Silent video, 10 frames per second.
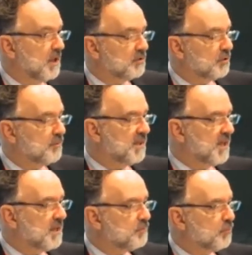So it
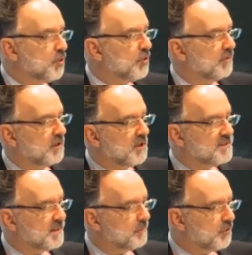became more of a
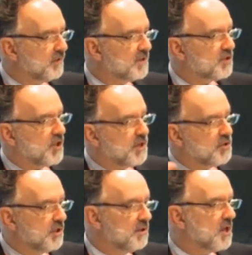concept of
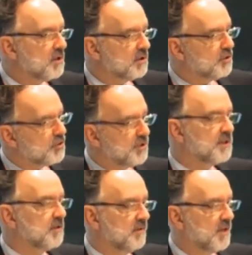exchanging knowledge,
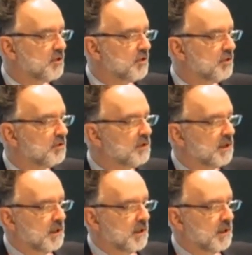innovation,